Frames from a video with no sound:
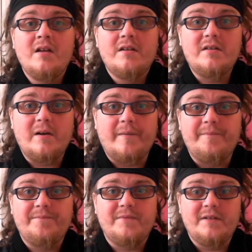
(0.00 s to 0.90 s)
So
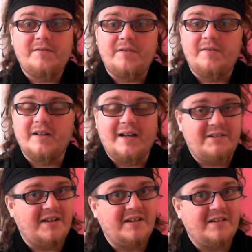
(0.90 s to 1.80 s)
if you feel
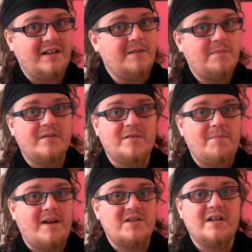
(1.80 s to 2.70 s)
like digging deep and
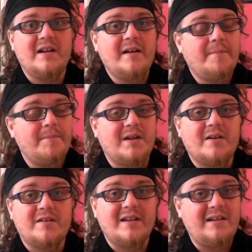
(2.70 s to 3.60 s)
splashing out,
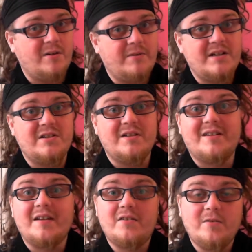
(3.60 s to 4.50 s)
because any donations
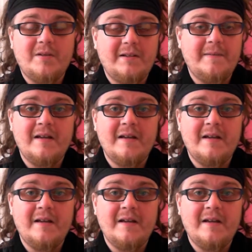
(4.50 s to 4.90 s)
sent to me